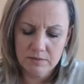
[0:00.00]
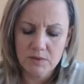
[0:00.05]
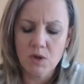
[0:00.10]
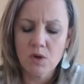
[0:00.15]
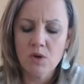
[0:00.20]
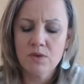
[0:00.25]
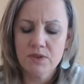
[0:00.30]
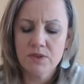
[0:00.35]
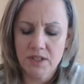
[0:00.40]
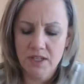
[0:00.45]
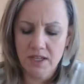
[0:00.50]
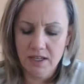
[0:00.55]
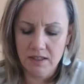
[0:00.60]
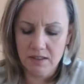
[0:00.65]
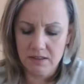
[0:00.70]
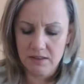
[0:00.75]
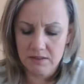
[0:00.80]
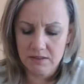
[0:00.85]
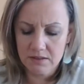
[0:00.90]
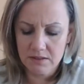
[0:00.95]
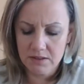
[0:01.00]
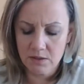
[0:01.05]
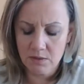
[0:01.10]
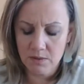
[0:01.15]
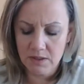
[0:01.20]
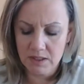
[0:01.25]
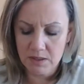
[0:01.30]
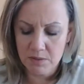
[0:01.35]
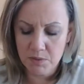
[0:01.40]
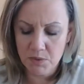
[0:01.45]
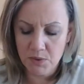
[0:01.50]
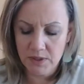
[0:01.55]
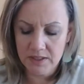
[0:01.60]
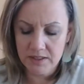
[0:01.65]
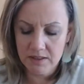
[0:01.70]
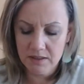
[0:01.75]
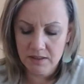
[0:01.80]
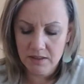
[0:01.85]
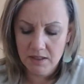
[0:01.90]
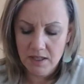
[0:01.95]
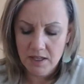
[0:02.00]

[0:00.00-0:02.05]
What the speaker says: Over there, Little Willie pointed.